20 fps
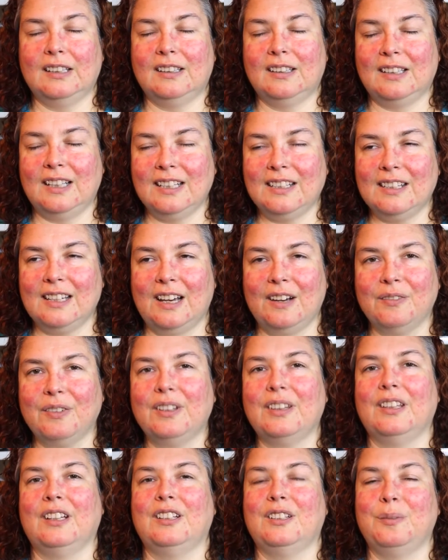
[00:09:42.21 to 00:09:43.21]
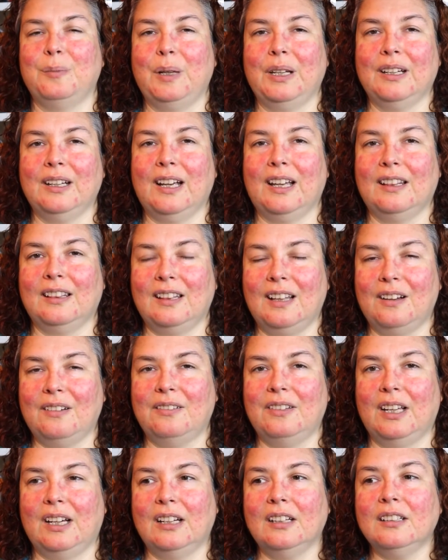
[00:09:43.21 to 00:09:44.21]
That's everything to me. I
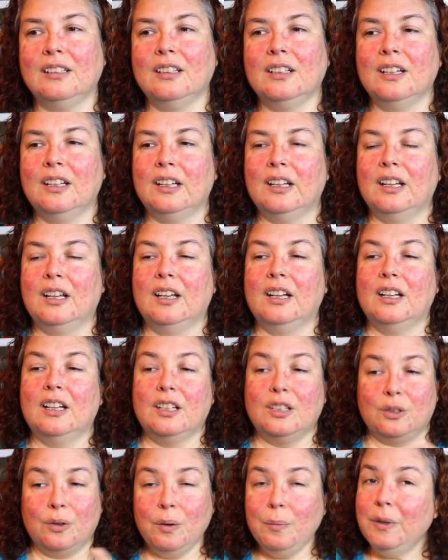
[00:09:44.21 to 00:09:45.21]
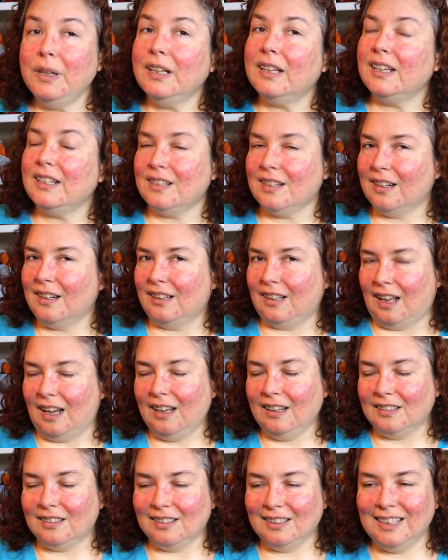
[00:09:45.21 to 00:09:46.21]
love that. So I'm in the kitchen a
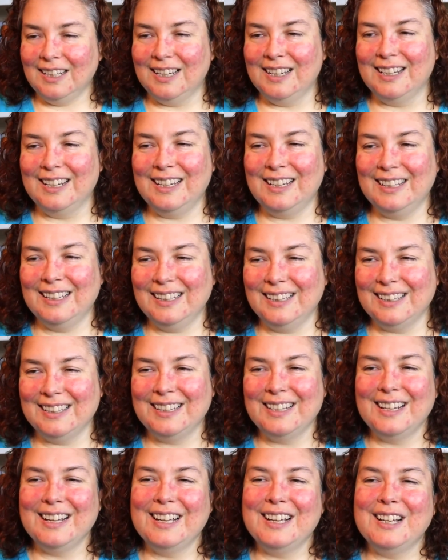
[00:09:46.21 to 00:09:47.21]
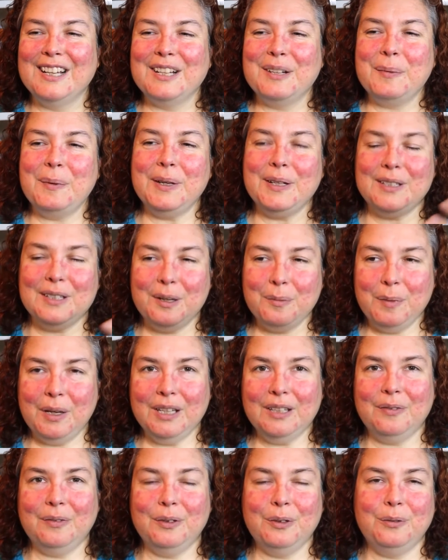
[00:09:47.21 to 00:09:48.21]
lot. Because I
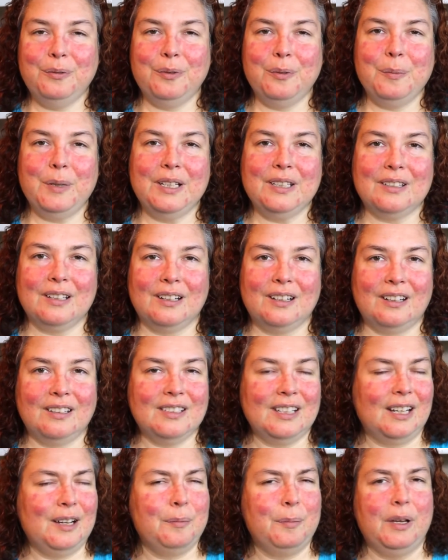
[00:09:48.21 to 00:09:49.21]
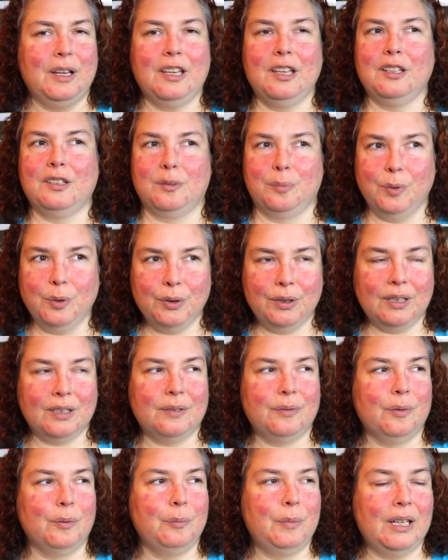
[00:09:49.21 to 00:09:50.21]
make food for my son all day. I'm making
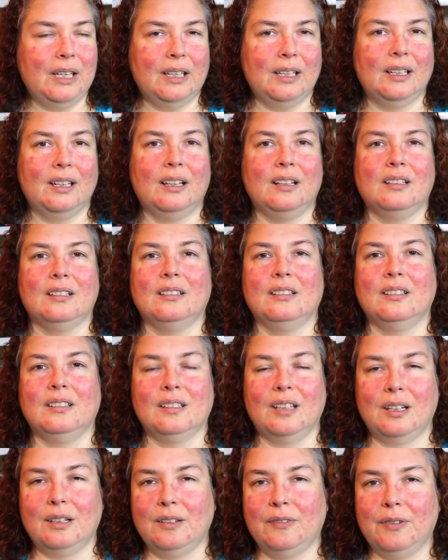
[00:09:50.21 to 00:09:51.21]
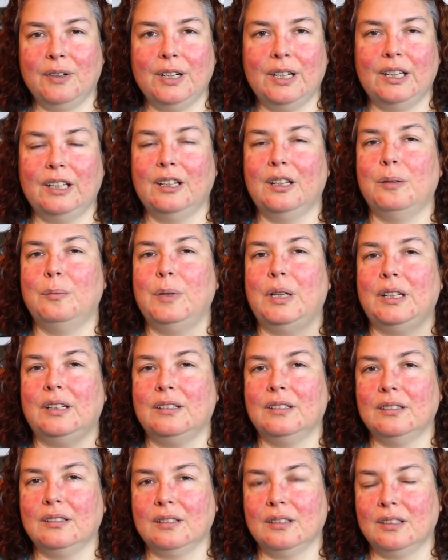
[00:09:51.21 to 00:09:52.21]
smoothies for me and, and for him,
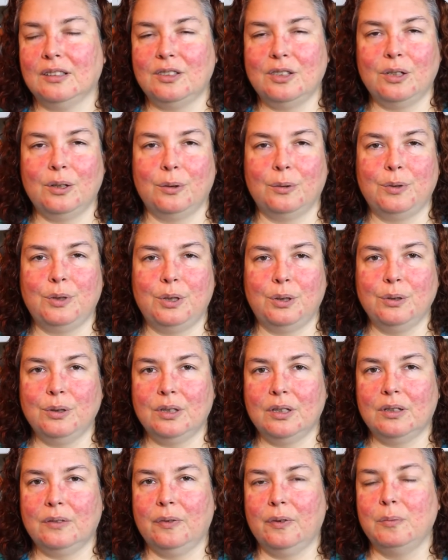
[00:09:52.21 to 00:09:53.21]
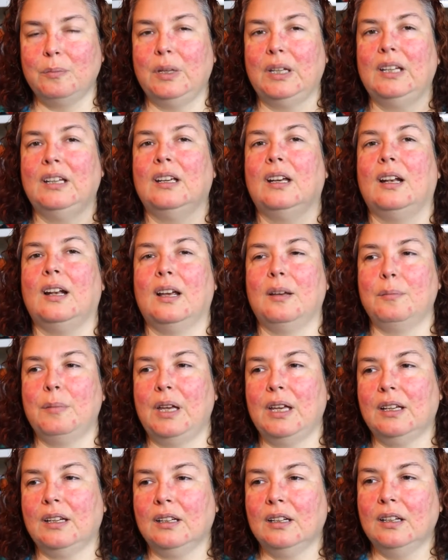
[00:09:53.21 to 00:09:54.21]
and, you know, juices for me. And I
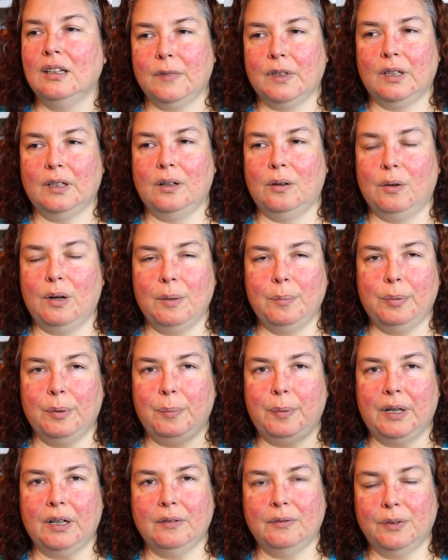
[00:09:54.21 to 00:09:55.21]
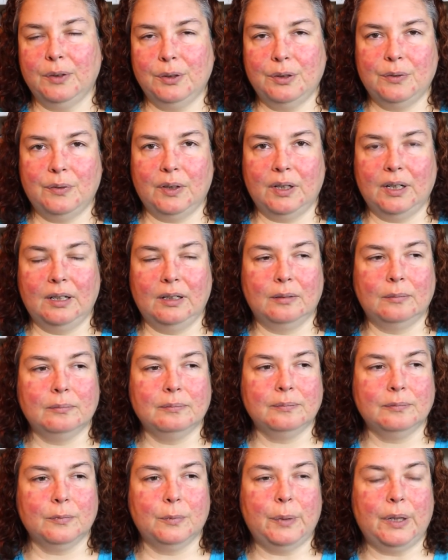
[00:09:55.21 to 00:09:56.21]
make, you know, I prepare foods for
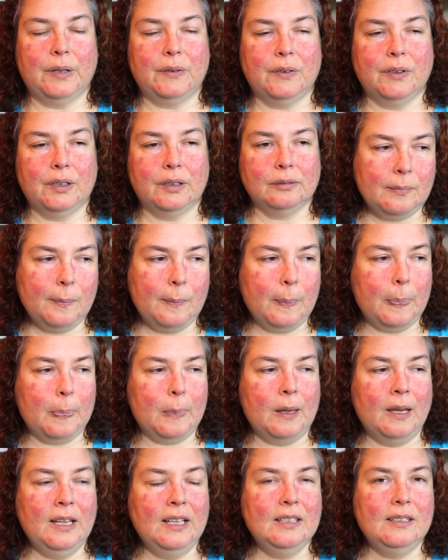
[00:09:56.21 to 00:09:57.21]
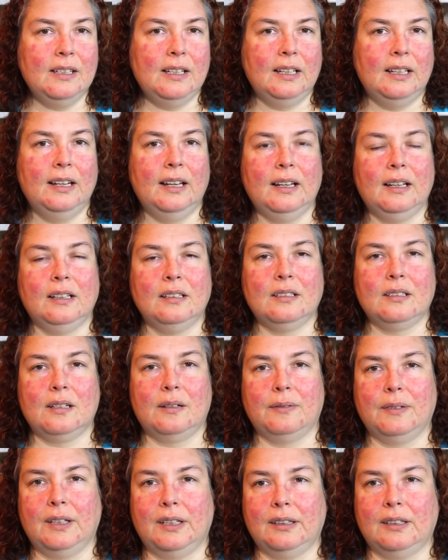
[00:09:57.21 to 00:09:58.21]
him, whatever he's eating and
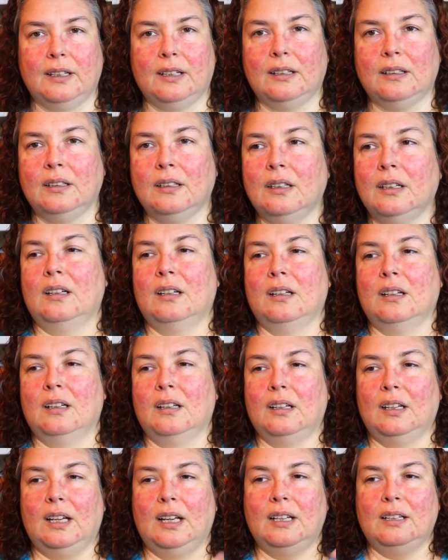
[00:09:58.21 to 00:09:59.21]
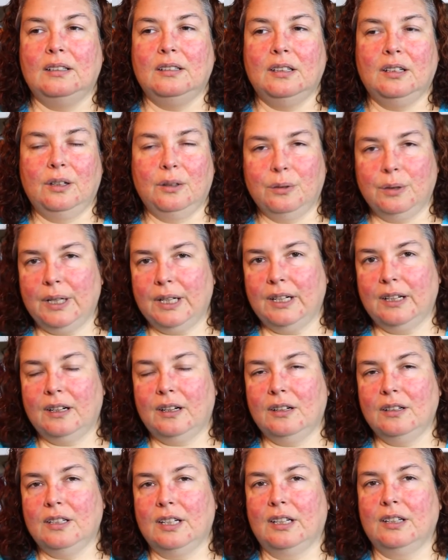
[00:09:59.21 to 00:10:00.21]
stuff like that. and, you know, getting
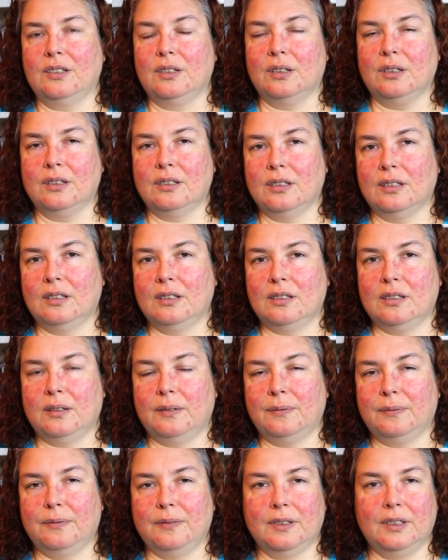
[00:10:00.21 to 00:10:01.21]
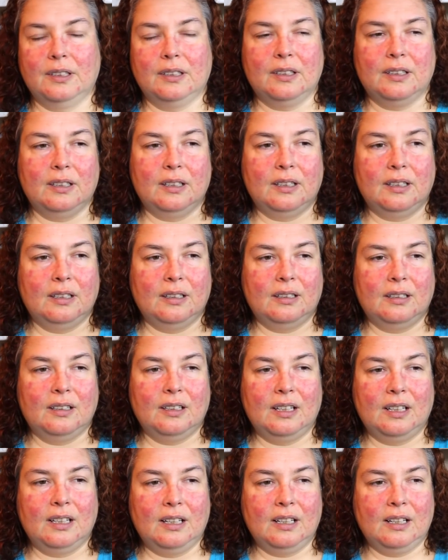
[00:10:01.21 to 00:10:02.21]
our tinctures and stuff.
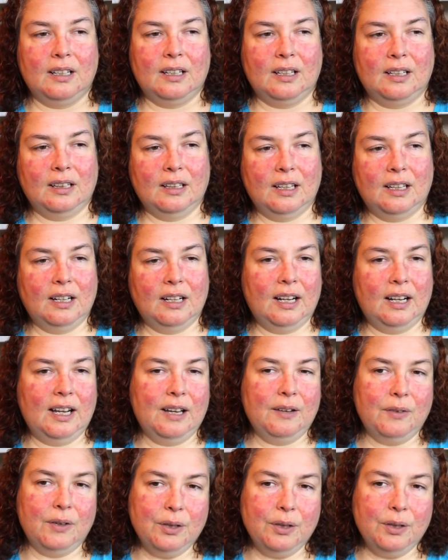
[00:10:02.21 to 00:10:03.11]
And then I have